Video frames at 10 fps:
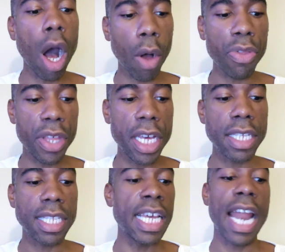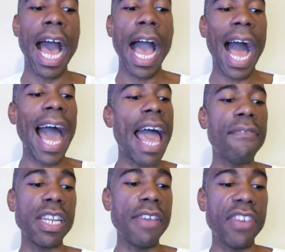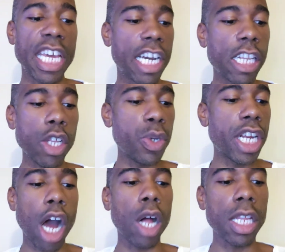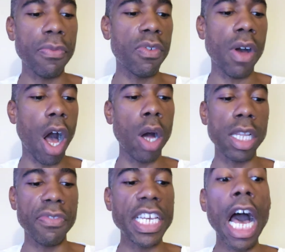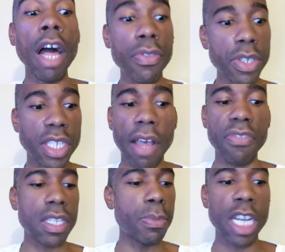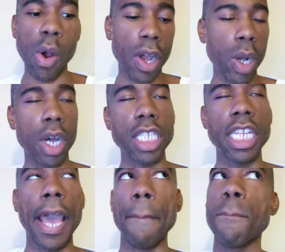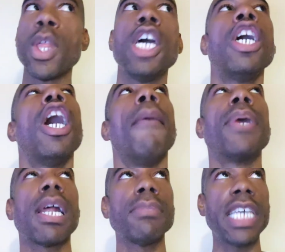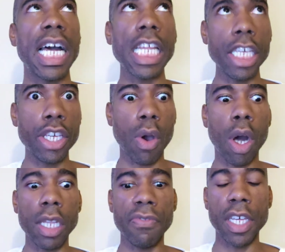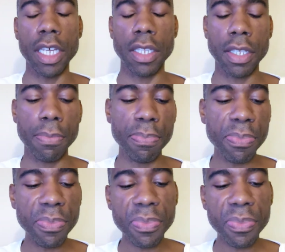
all this. And I, I haven't even included all of, all of the other stuff that's been going on today. But I'm telling you all of this